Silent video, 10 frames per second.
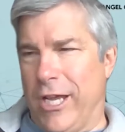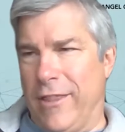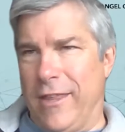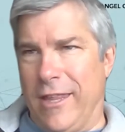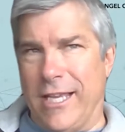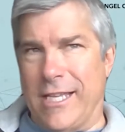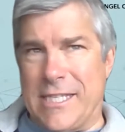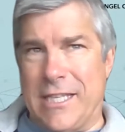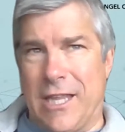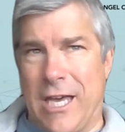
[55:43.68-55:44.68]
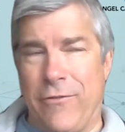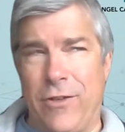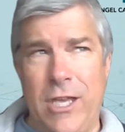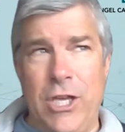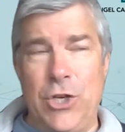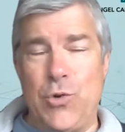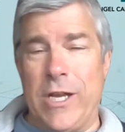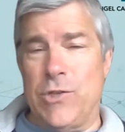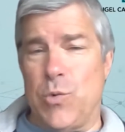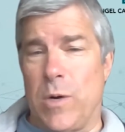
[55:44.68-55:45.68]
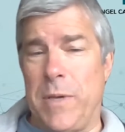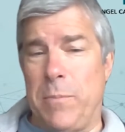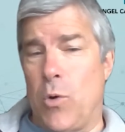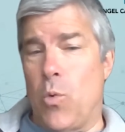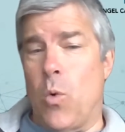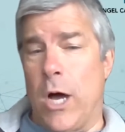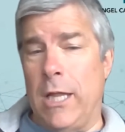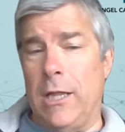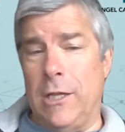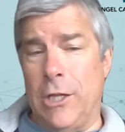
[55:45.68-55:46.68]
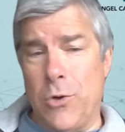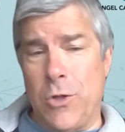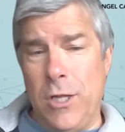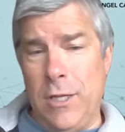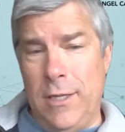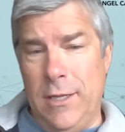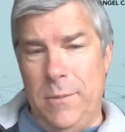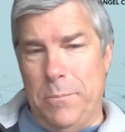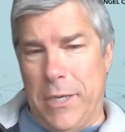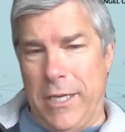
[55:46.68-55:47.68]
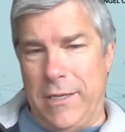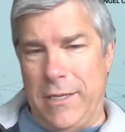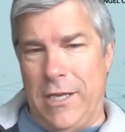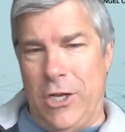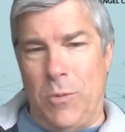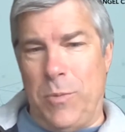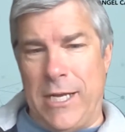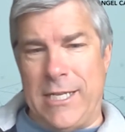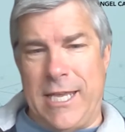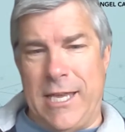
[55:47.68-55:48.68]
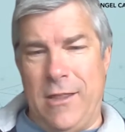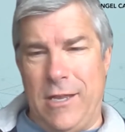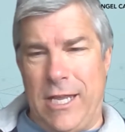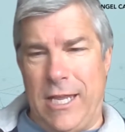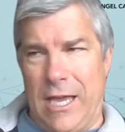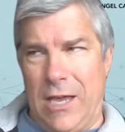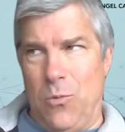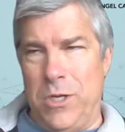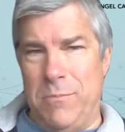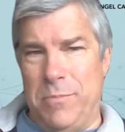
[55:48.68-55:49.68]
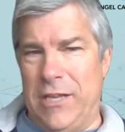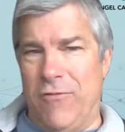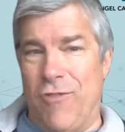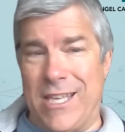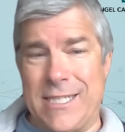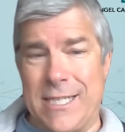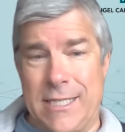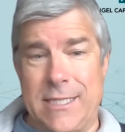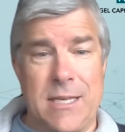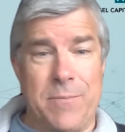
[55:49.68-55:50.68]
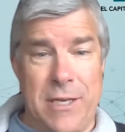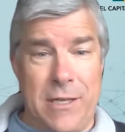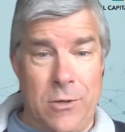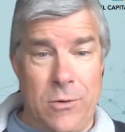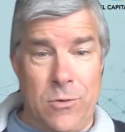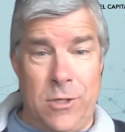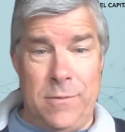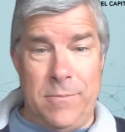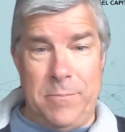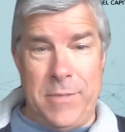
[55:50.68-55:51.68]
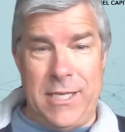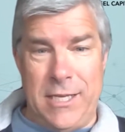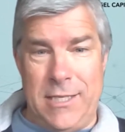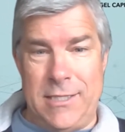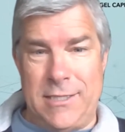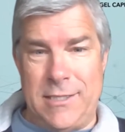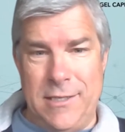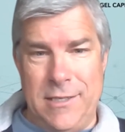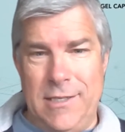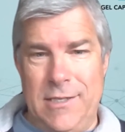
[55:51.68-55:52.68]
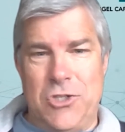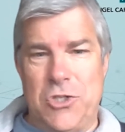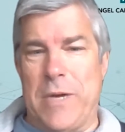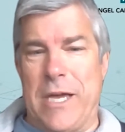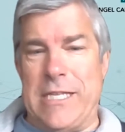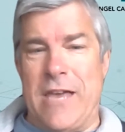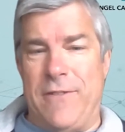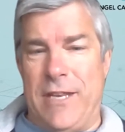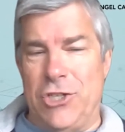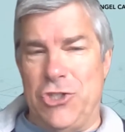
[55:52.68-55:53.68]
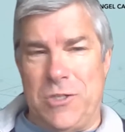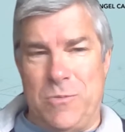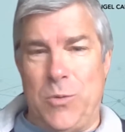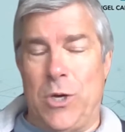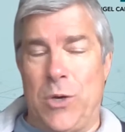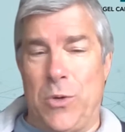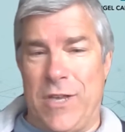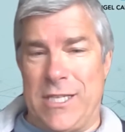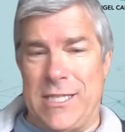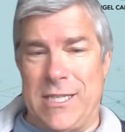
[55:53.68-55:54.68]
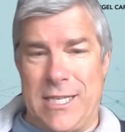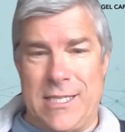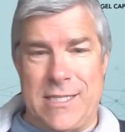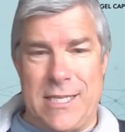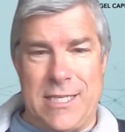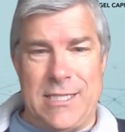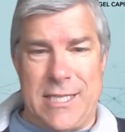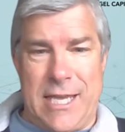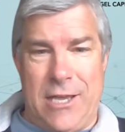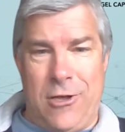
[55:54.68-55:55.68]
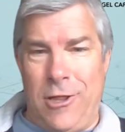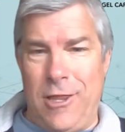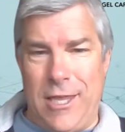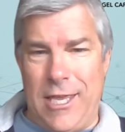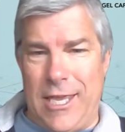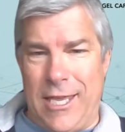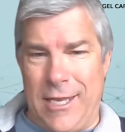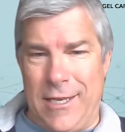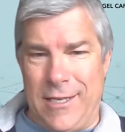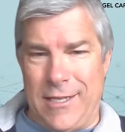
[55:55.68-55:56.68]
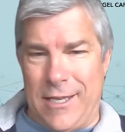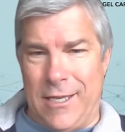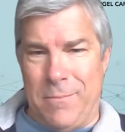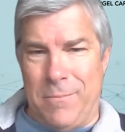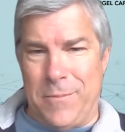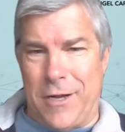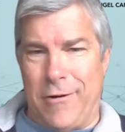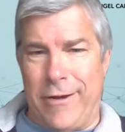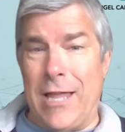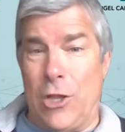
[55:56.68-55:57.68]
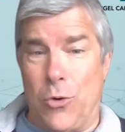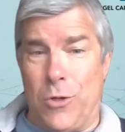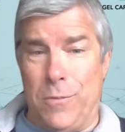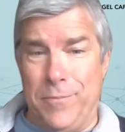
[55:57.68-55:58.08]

I think I see a lot of trends where people want local, but in all practicality, I wouldn't be investing in something local because just by definition, we want to invest in things that can scale and are not local.